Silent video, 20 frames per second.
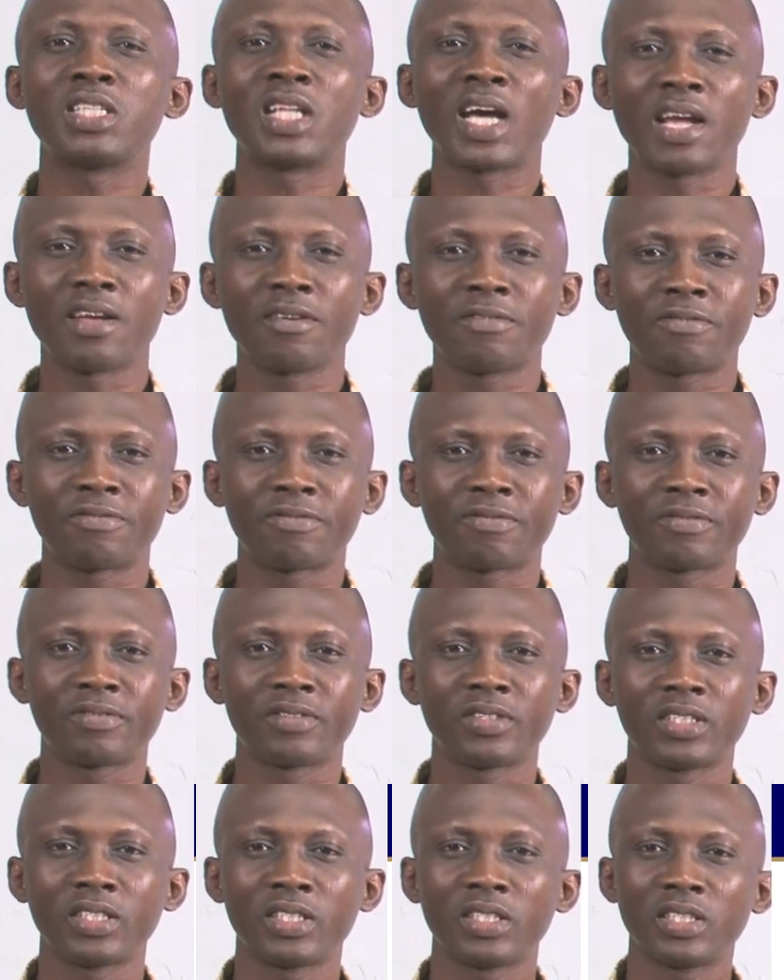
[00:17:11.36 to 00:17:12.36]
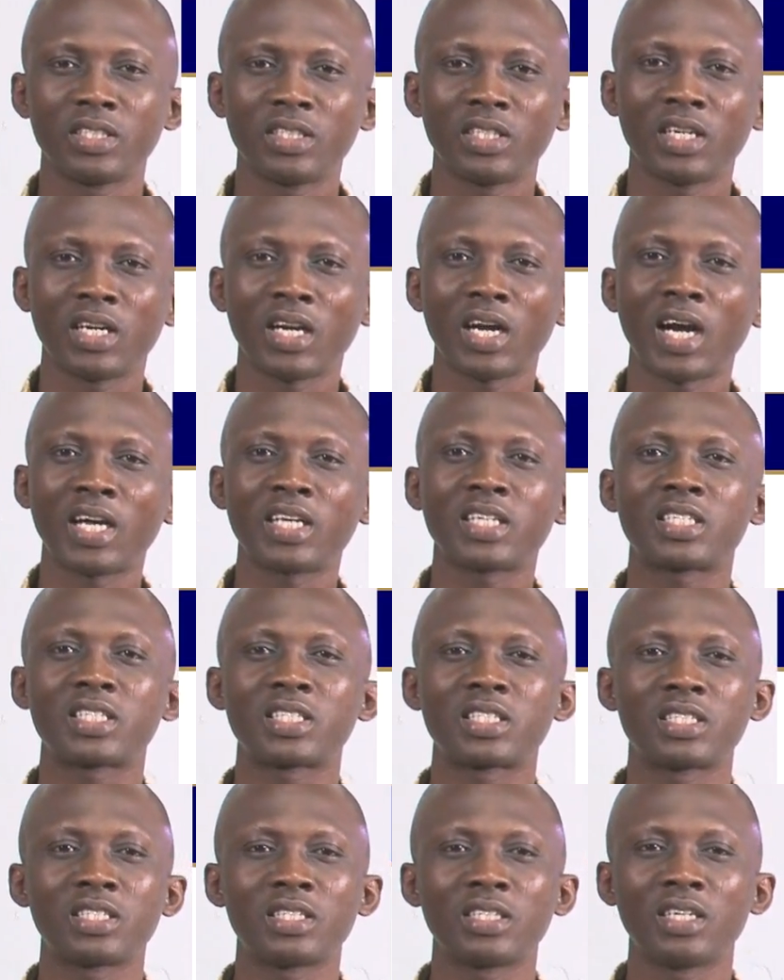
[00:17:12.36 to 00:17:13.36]
knife
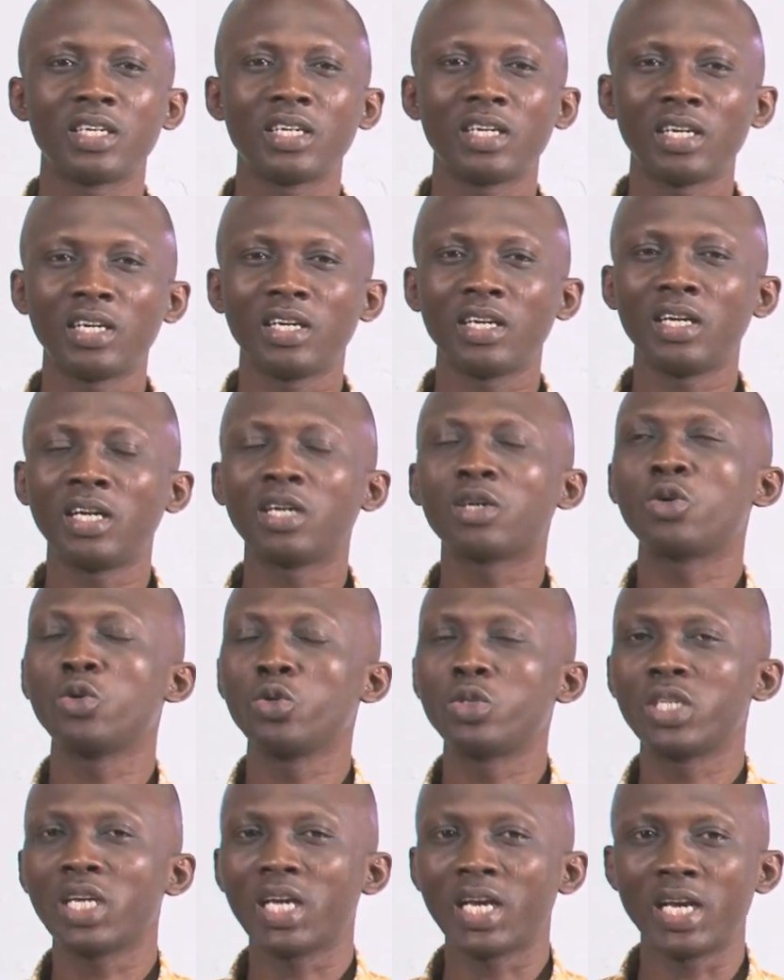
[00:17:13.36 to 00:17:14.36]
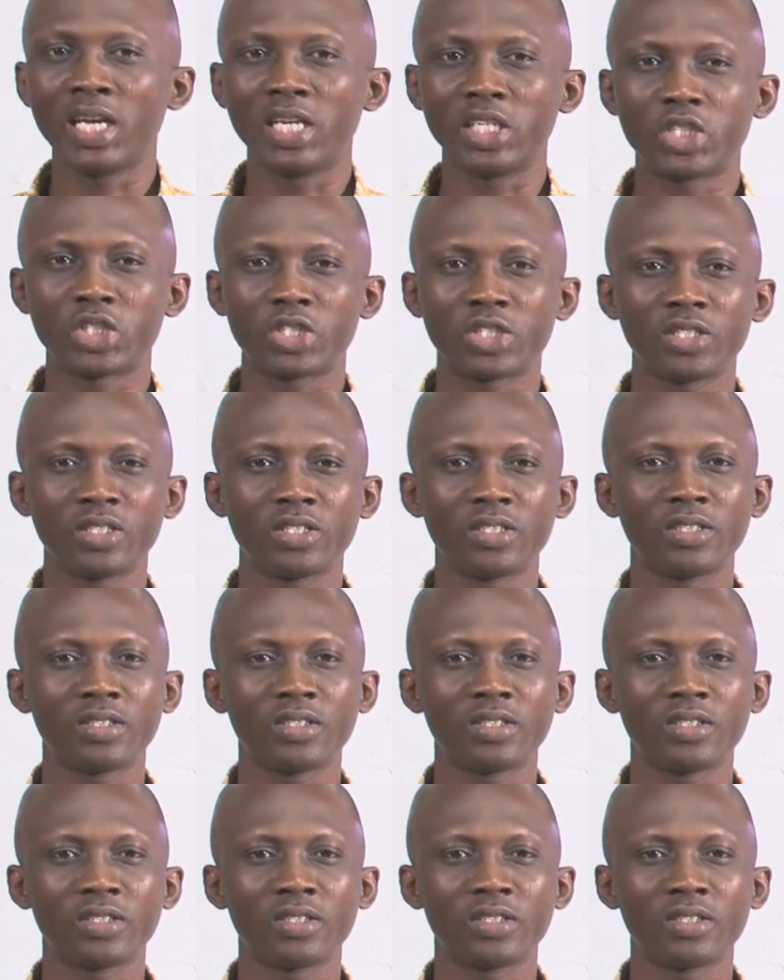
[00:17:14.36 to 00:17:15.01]
has a good edge.